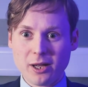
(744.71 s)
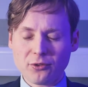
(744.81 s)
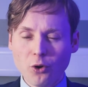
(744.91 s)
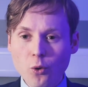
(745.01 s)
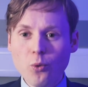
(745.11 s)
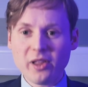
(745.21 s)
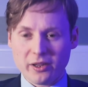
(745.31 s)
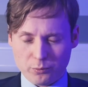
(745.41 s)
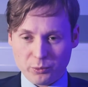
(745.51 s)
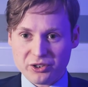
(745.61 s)
So all that
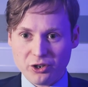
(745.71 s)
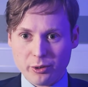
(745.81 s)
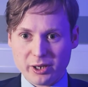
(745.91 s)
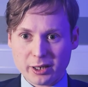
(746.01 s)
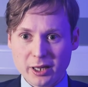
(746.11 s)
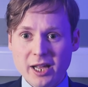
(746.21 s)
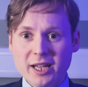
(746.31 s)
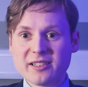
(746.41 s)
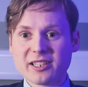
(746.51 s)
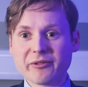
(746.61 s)
we're doing
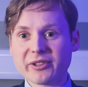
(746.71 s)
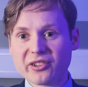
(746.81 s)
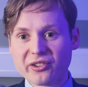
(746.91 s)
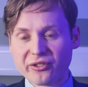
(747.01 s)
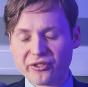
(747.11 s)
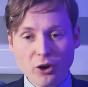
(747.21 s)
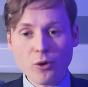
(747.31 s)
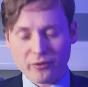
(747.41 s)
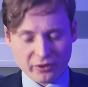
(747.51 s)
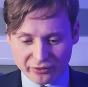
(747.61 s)
is giving
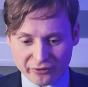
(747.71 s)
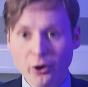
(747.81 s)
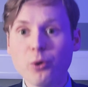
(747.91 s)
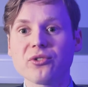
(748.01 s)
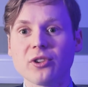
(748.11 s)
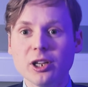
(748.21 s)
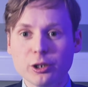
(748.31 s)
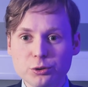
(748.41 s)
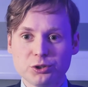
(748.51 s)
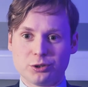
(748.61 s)
this false
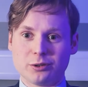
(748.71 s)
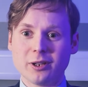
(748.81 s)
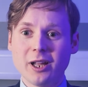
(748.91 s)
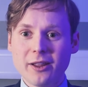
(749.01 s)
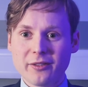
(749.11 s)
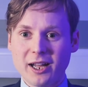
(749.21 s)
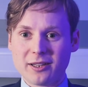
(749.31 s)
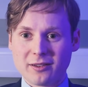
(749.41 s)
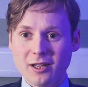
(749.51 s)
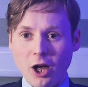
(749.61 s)
illusion
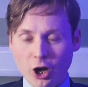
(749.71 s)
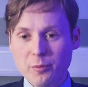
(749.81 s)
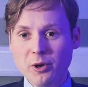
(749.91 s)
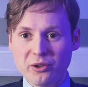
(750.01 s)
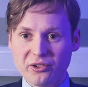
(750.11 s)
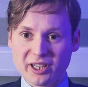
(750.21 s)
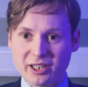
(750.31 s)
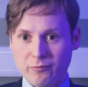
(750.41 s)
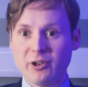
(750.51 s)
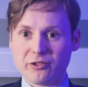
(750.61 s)
that homeowners are getting
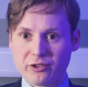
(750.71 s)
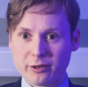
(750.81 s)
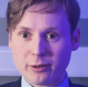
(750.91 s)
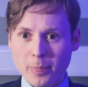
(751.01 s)
richer